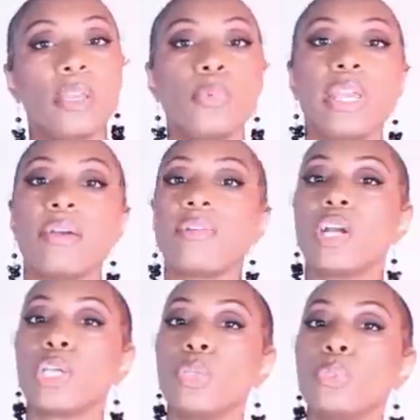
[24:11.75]
and we have
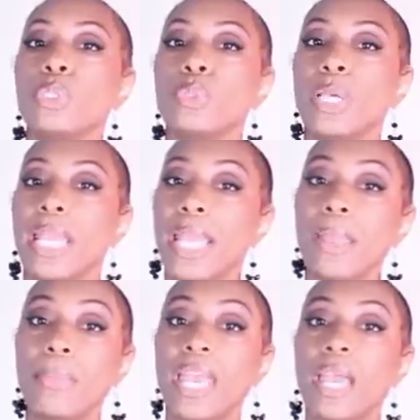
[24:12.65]
our cute little
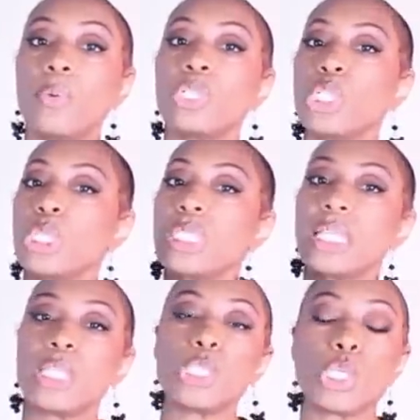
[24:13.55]
handbag, which just
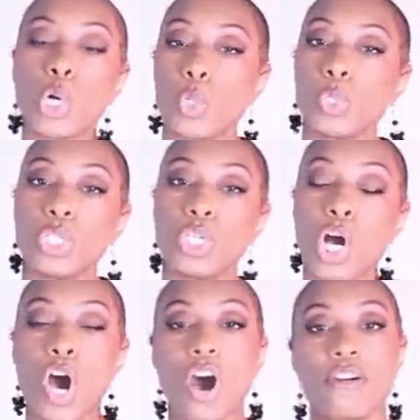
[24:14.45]
sets the whole
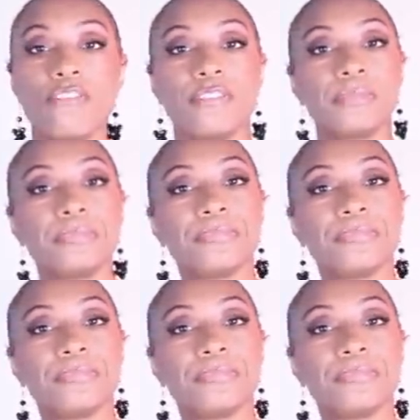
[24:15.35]
look off.